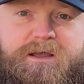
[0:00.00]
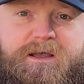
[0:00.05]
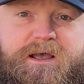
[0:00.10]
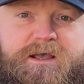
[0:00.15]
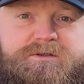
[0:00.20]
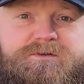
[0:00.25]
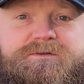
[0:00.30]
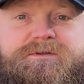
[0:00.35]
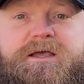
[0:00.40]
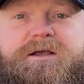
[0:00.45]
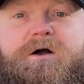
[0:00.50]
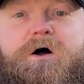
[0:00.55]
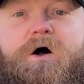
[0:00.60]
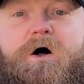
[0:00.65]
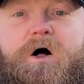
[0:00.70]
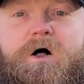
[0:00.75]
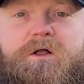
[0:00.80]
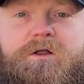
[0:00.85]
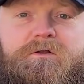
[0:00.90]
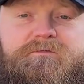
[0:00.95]
is you'll take
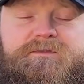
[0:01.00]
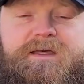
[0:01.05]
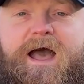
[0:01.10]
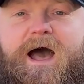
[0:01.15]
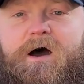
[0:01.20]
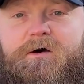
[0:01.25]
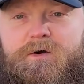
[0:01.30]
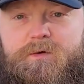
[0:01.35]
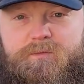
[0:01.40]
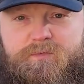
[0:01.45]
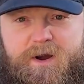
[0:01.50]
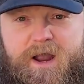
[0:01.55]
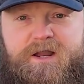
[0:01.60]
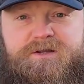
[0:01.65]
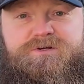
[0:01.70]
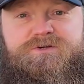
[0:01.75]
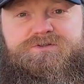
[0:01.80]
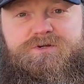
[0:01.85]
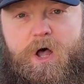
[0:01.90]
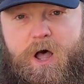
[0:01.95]
all of the outer
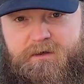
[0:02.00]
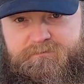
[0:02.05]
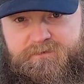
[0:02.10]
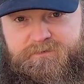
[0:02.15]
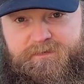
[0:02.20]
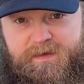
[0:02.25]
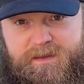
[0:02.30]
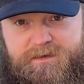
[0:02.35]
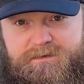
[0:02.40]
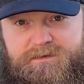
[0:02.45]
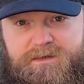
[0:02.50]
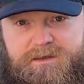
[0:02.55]
branches off of it.